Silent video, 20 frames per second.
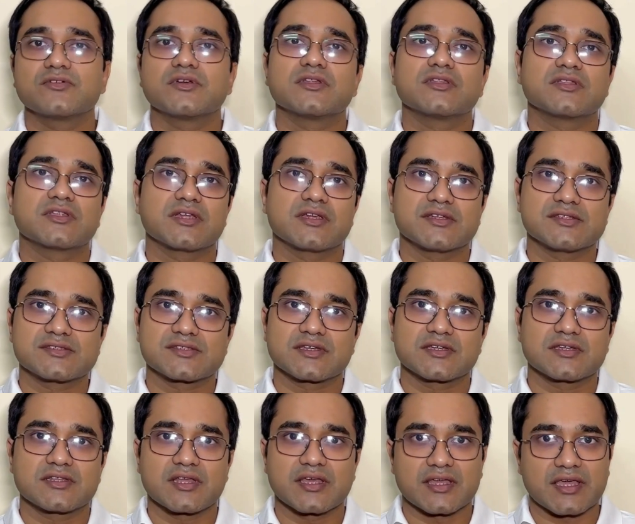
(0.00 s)
When there is
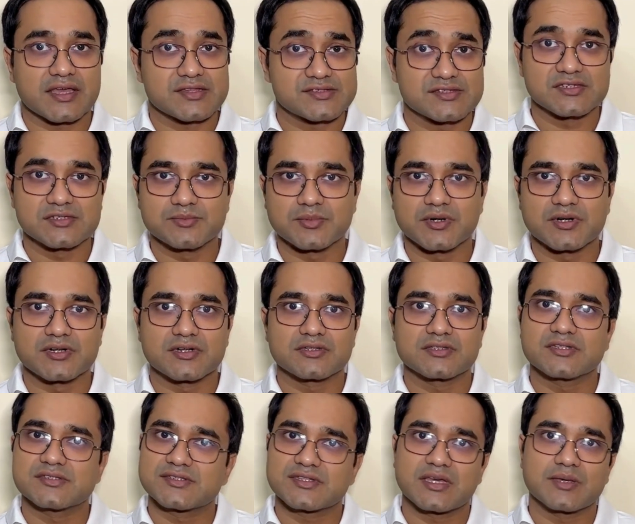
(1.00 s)
a like acid
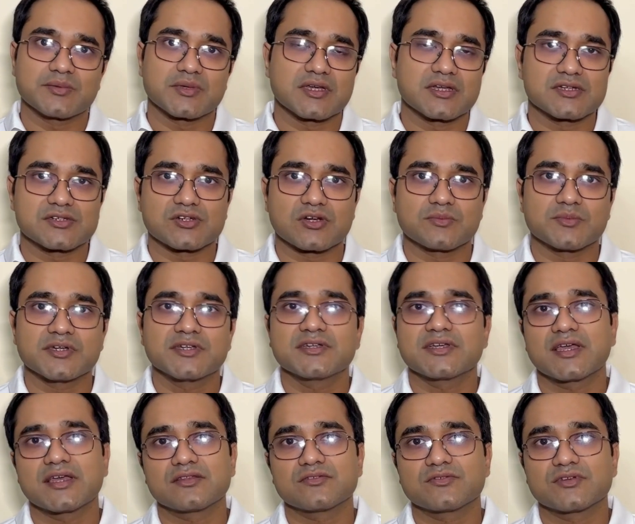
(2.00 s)
burn, there is a chemical trauma,
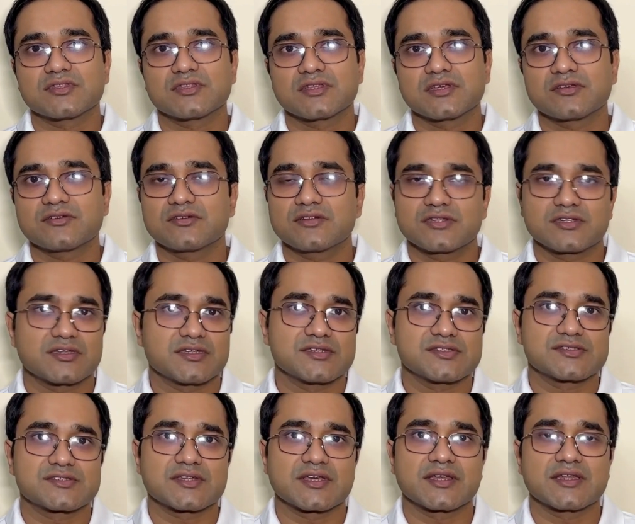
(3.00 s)
and when there
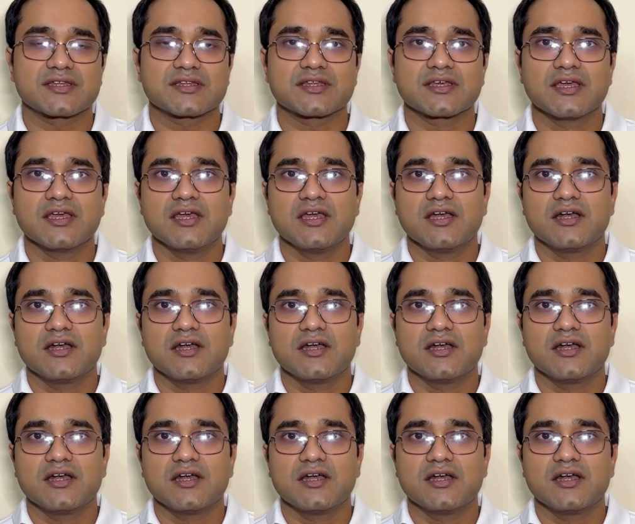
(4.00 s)
is an